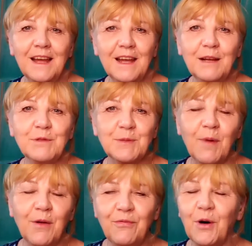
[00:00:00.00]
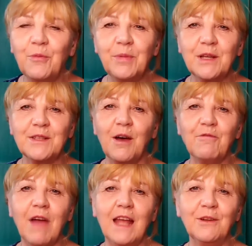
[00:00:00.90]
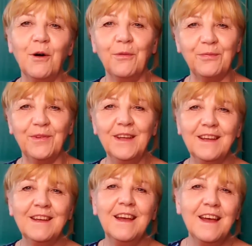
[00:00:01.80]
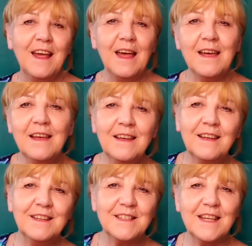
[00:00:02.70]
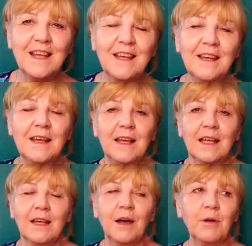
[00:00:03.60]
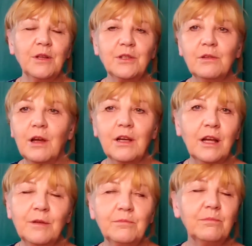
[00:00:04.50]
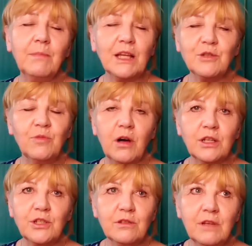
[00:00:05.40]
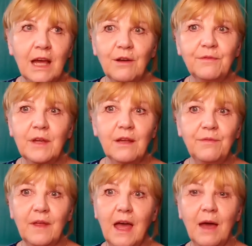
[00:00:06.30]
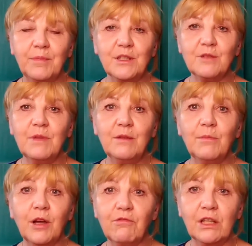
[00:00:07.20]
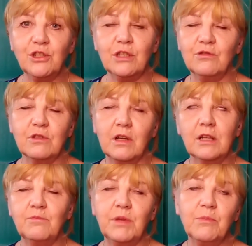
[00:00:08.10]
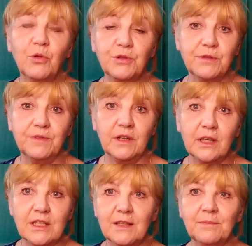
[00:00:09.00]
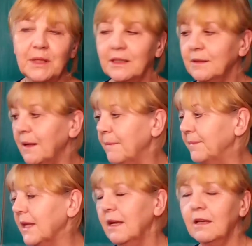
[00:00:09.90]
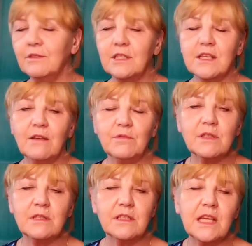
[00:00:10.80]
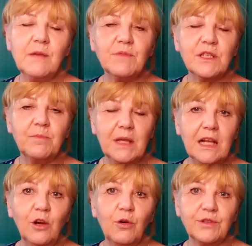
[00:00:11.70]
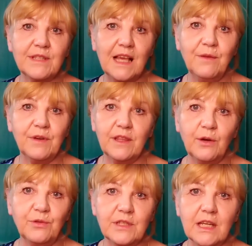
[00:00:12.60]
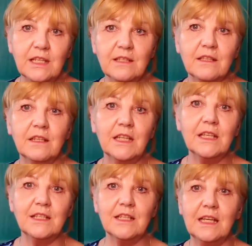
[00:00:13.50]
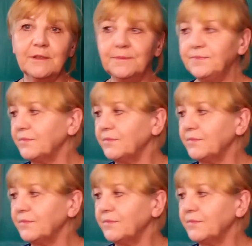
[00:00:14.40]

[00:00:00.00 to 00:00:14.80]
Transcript: and it was my fault because I ran off. oh dear. I won't do I can't imagine what I'd do now if, if that happened to me and my grandchildren. I'd be mortified. But um, as I say, it seems to be a lot safer those days than it is now.